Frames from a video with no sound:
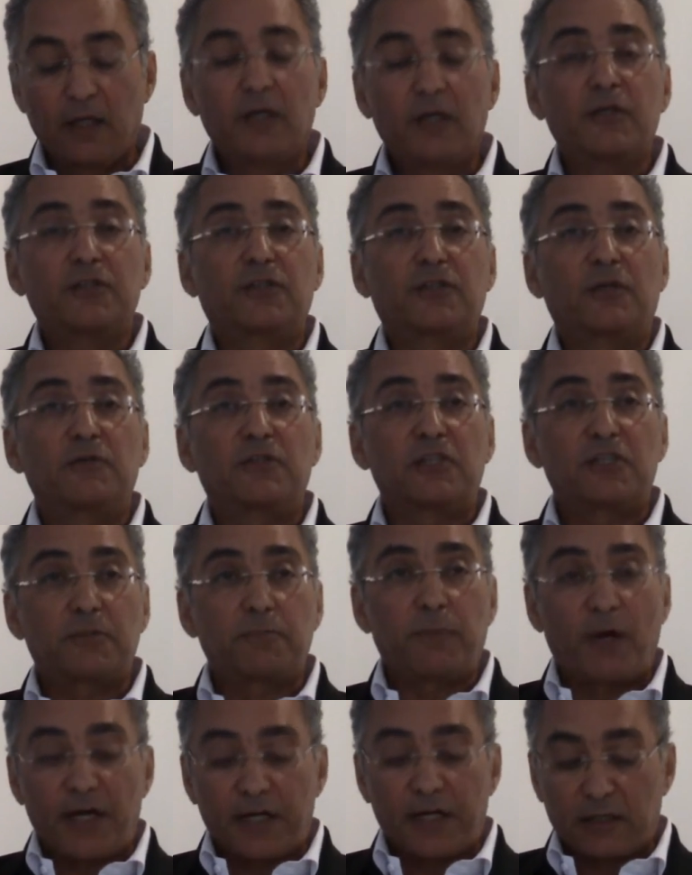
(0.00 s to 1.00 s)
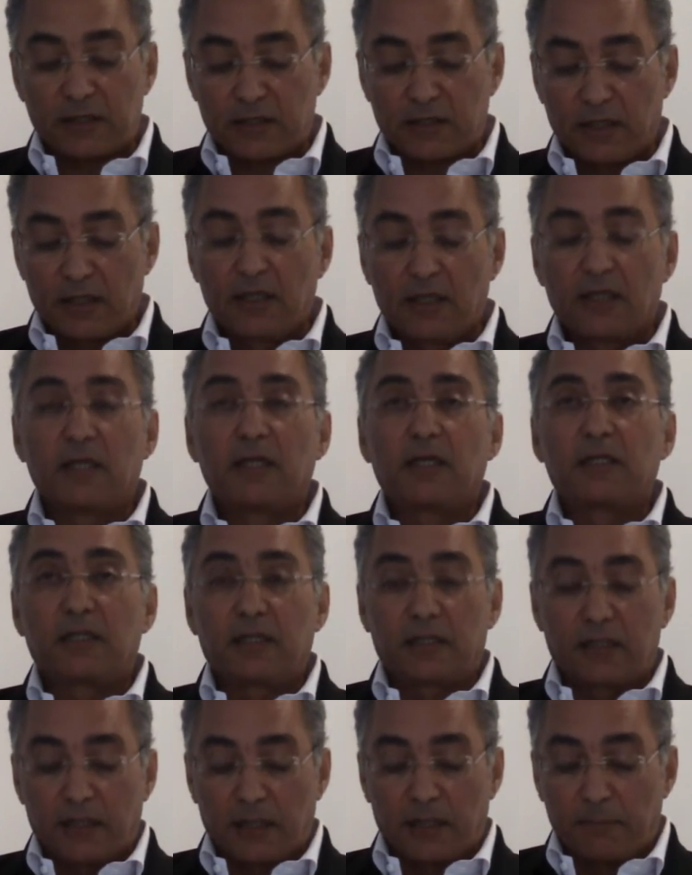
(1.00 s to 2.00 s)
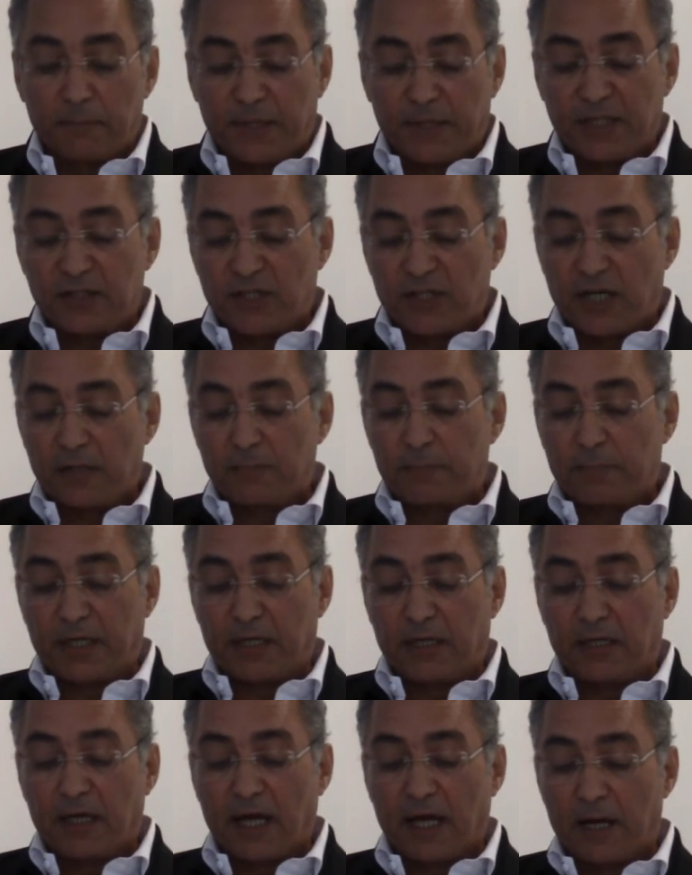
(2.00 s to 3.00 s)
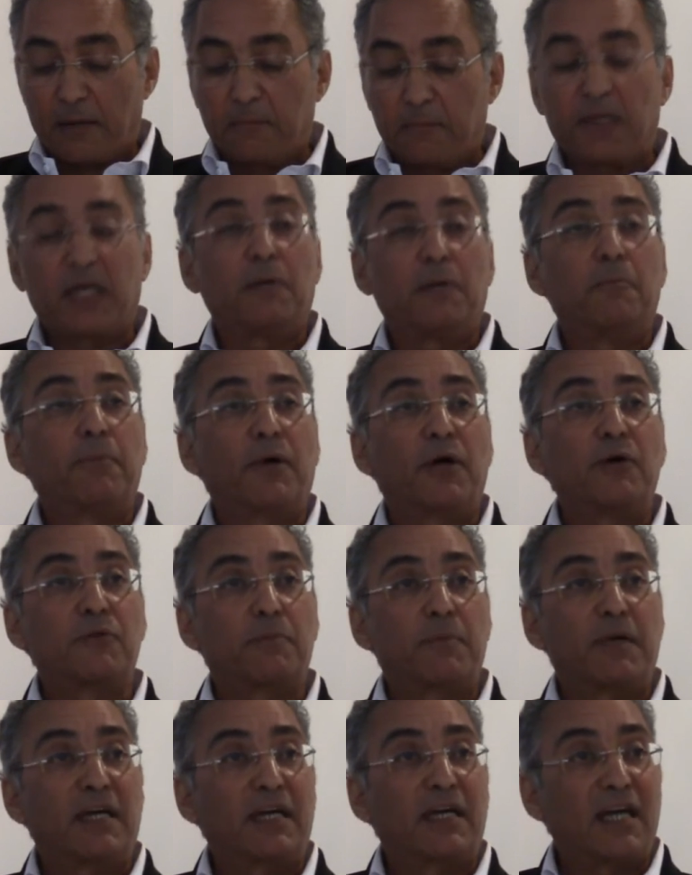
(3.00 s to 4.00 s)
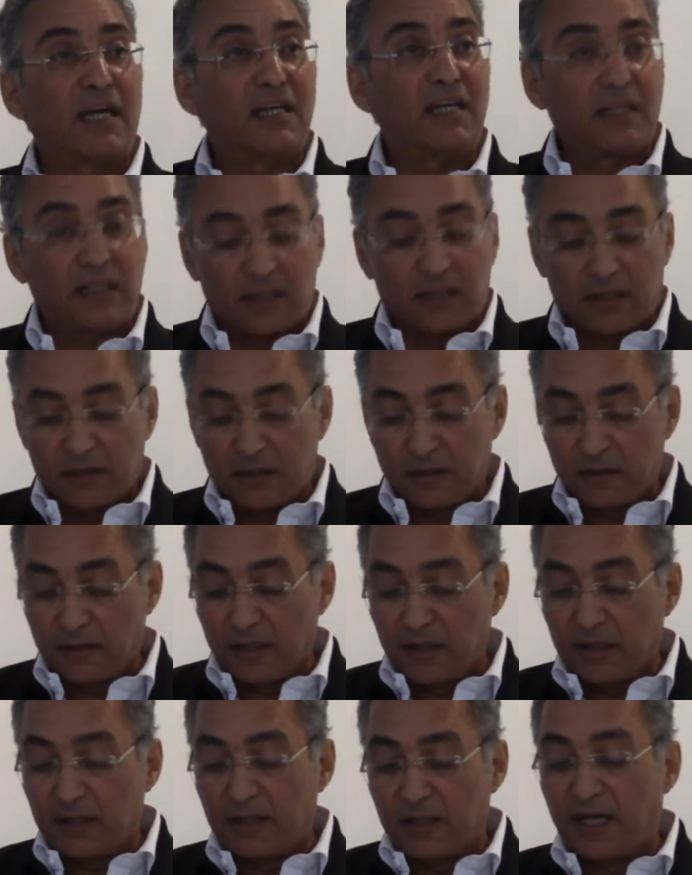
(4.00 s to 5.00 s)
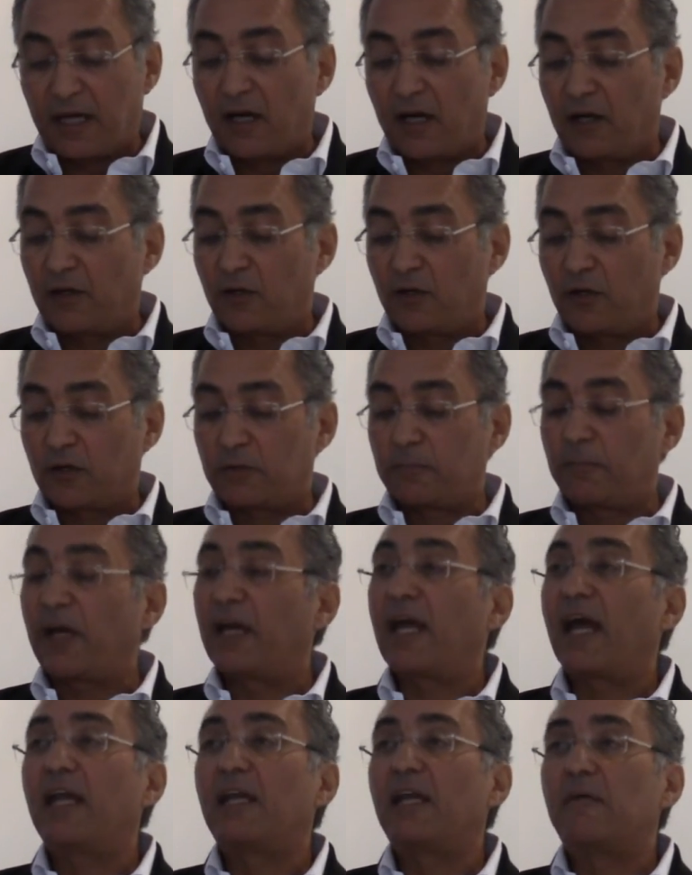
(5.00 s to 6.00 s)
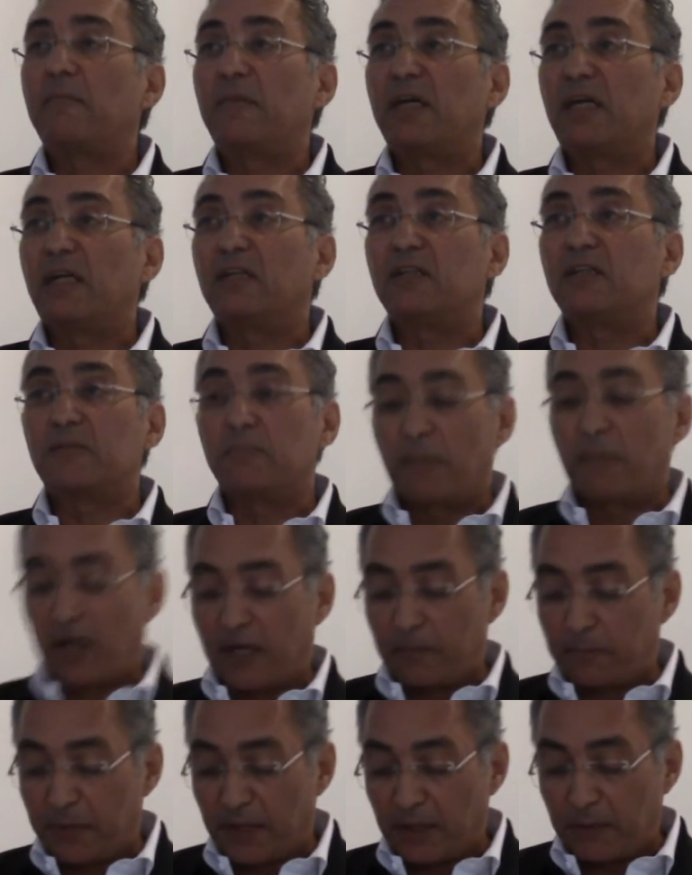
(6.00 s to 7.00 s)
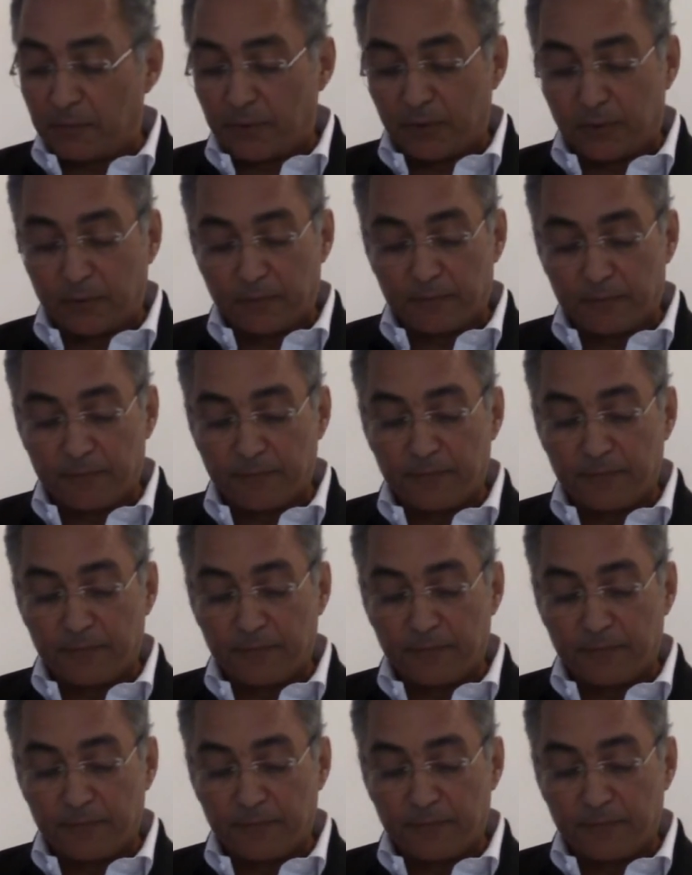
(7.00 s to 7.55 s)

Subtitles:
So despite the BJP and me both being Indian, they are not by any means my people.